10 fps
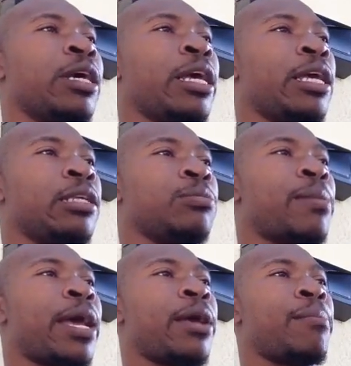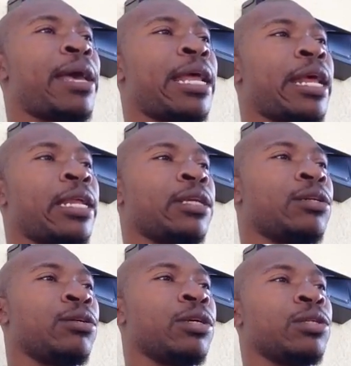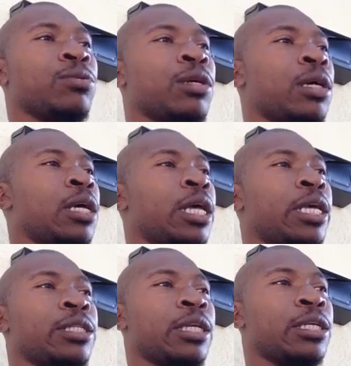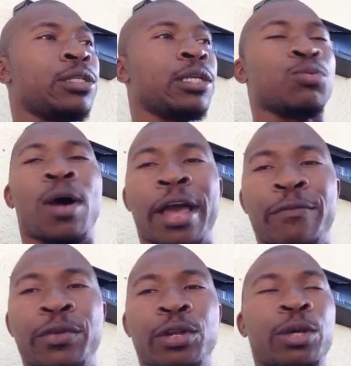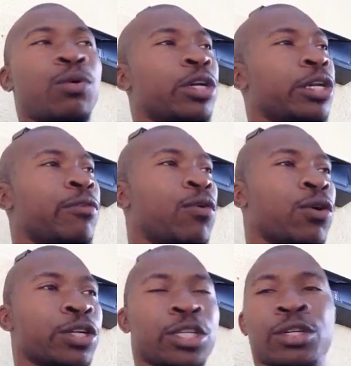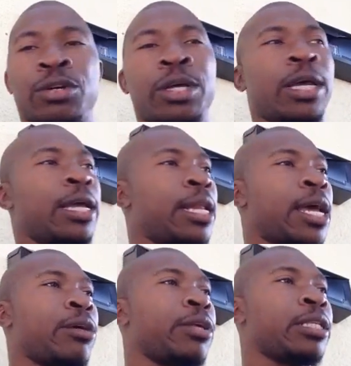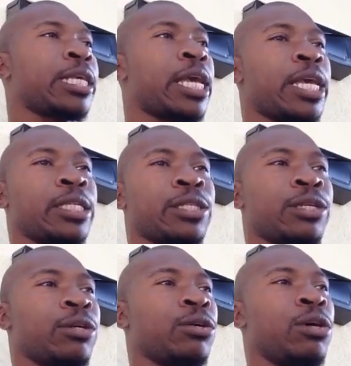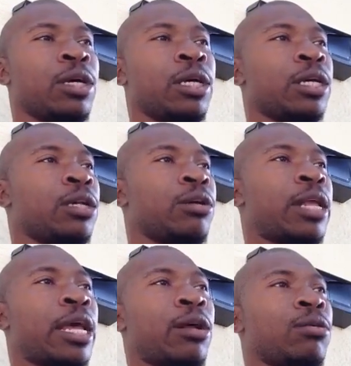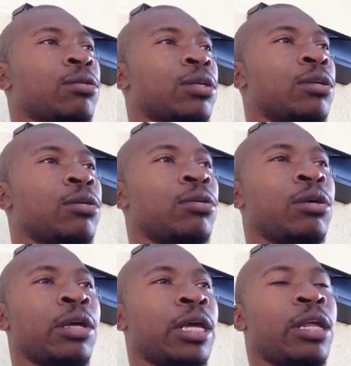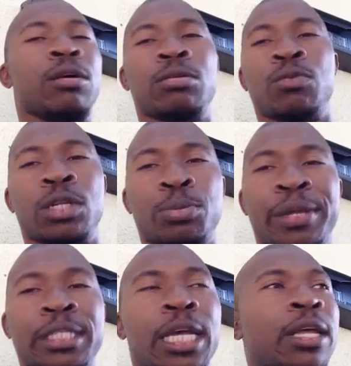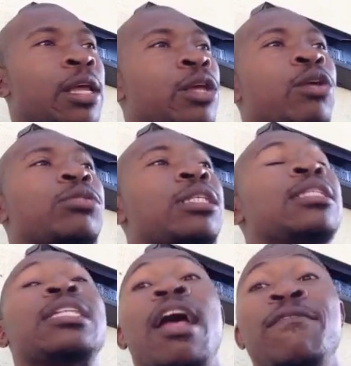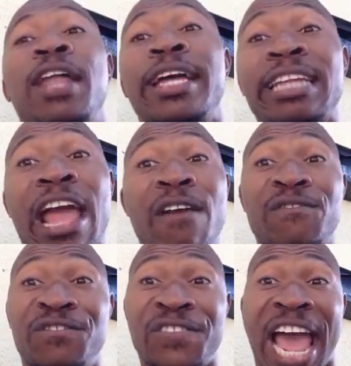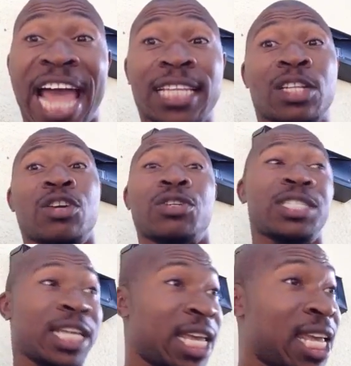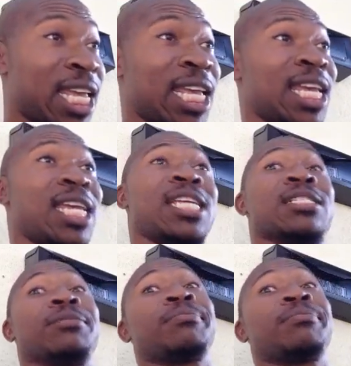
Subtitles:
he's mad at, you know, his wife, you know, he wanted a divorce, you know. And now his kids, you know, they don't, you know, he don't want to spend time. You know, stuff like that factors in.